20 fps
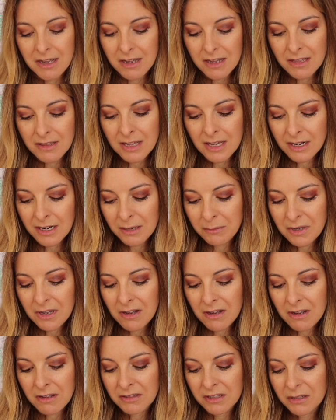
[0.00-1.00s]
that I'm
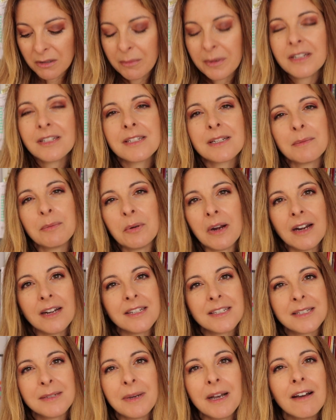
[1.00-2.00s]
a little bit
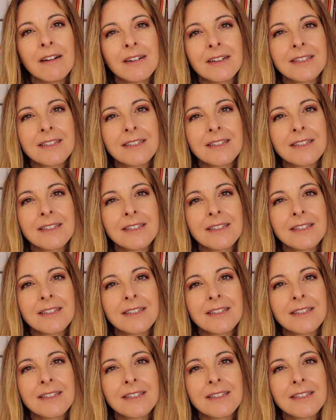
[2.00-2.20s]
surprised about.